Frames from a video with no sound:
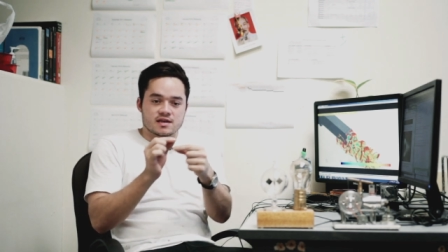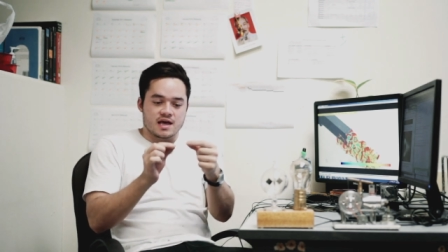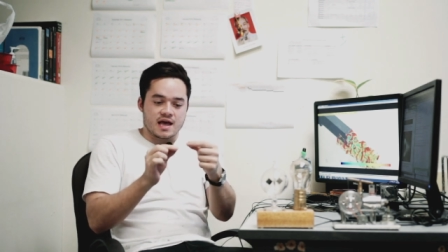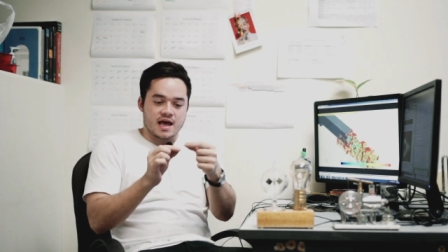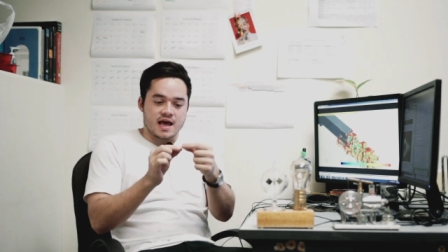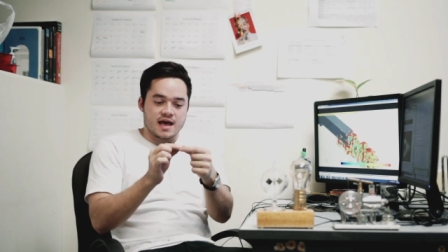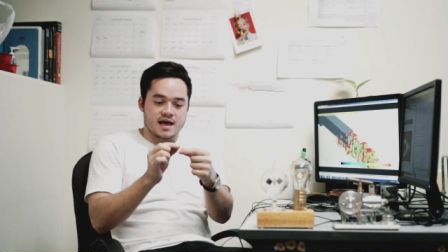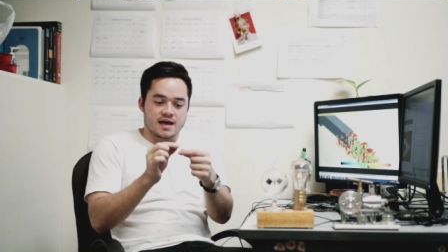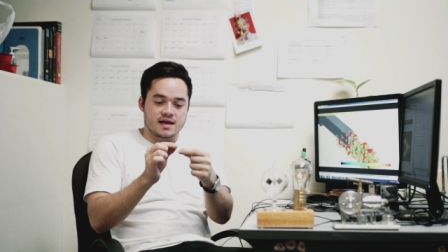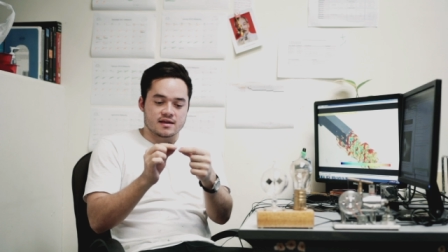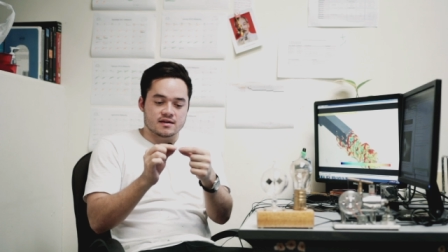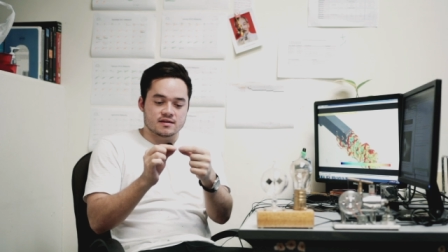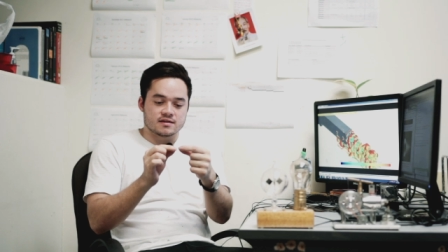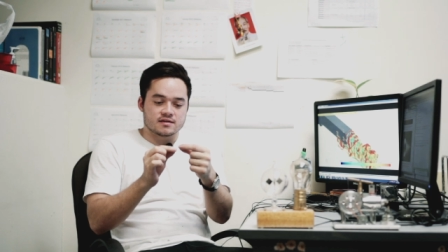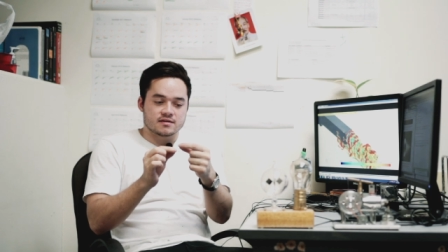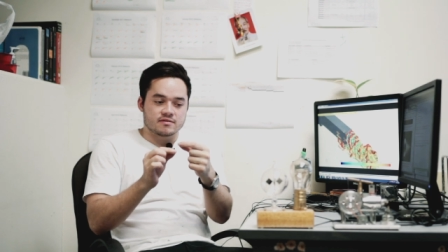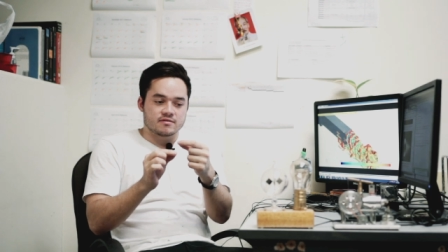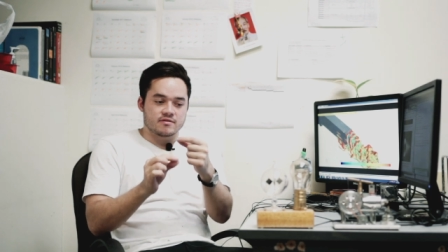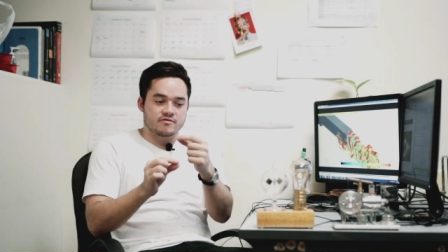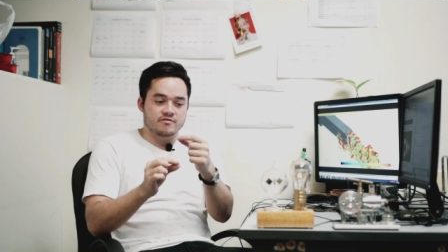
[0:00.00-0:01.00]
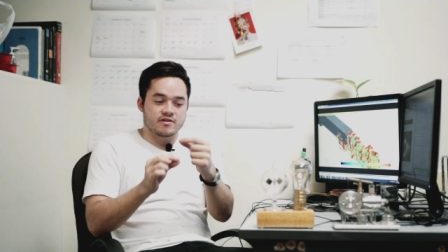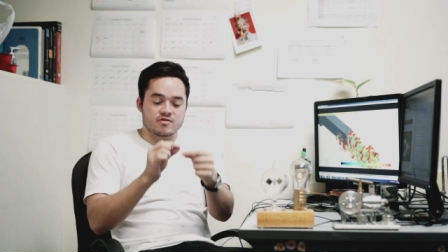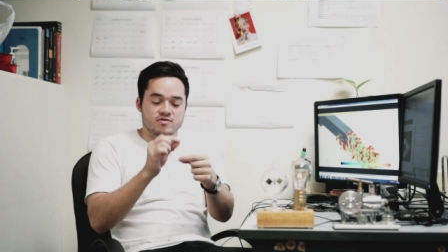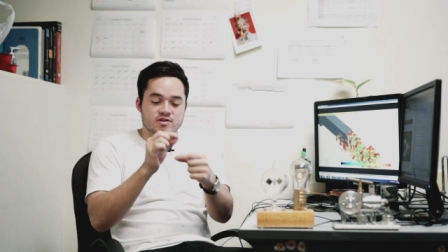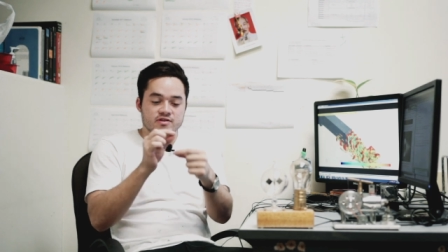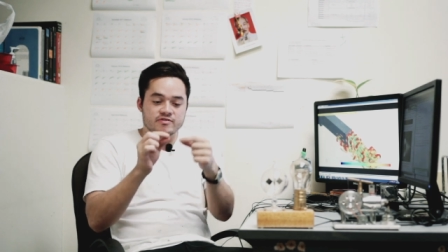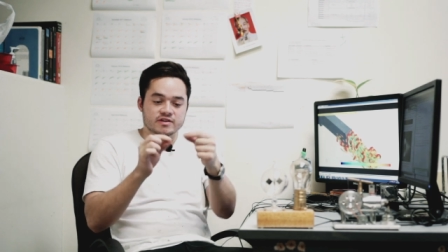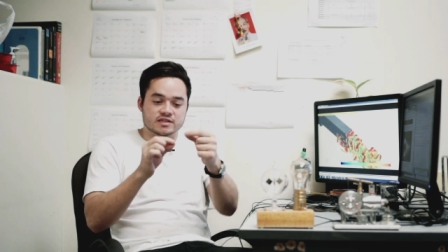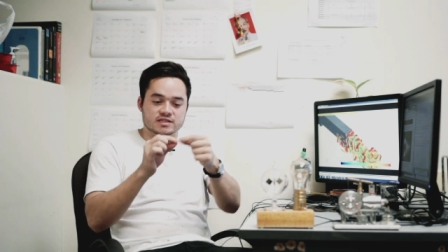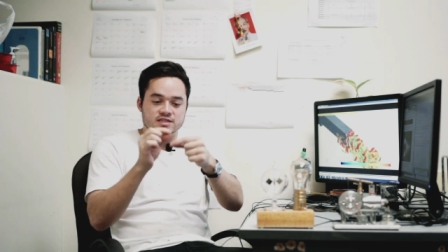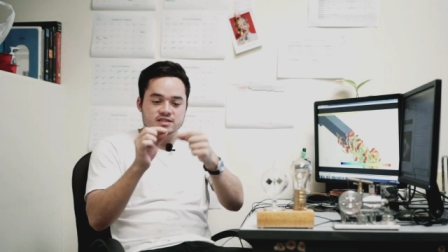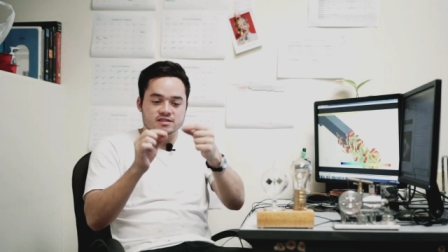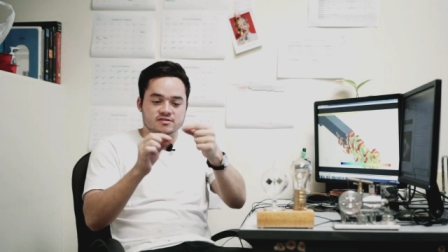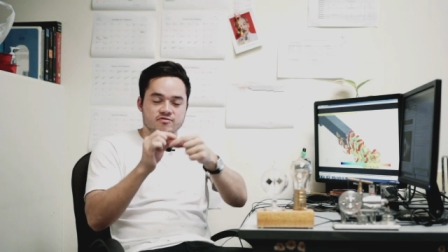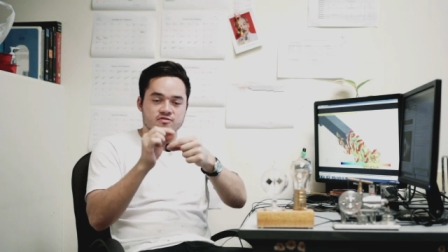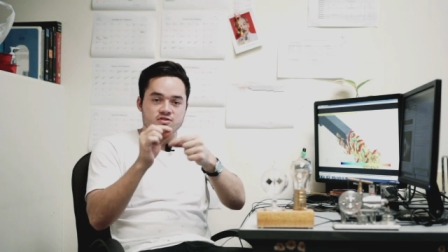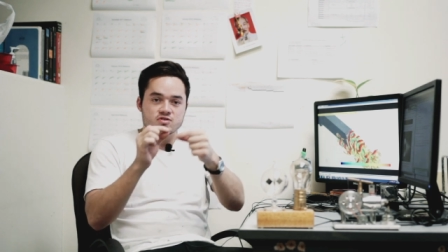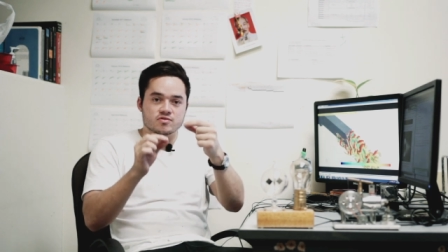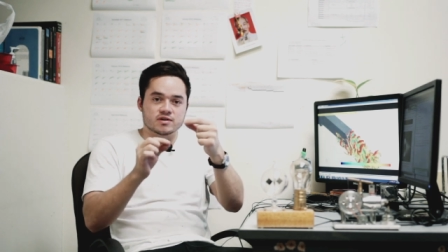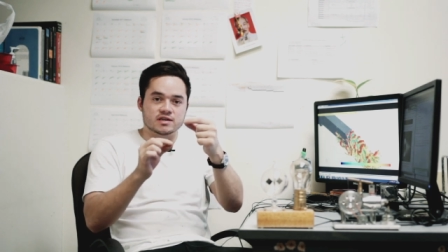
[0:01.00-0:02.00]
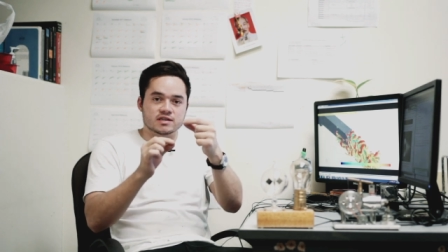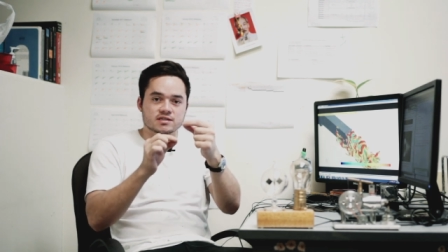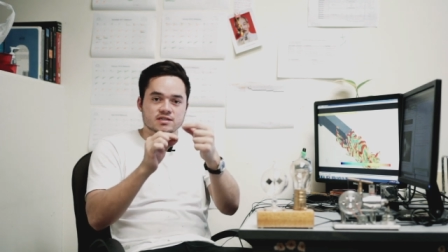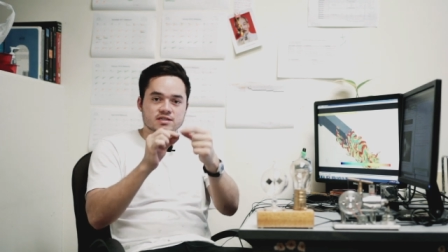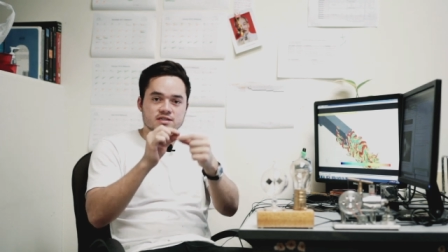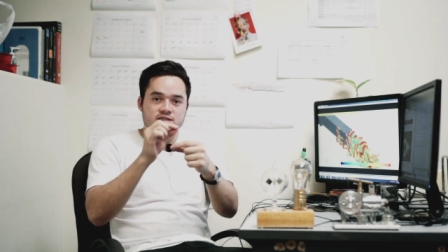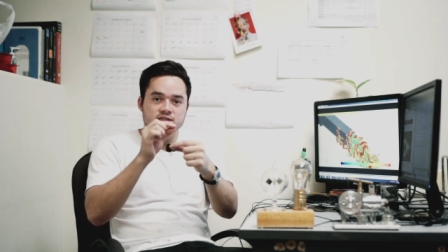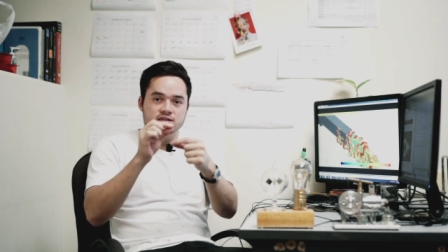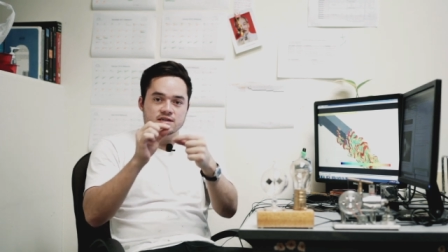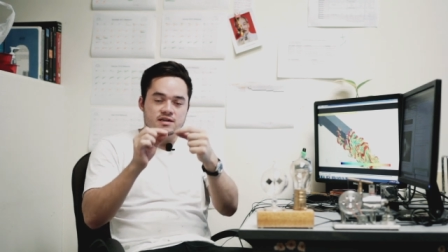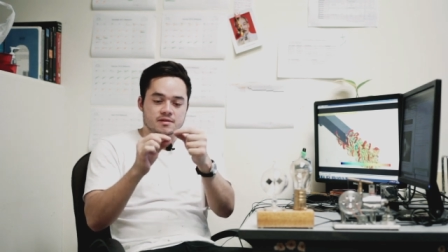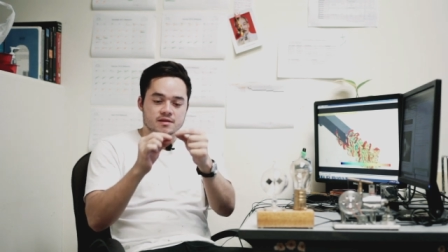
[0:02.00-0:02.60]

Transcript: and very viscous fluids.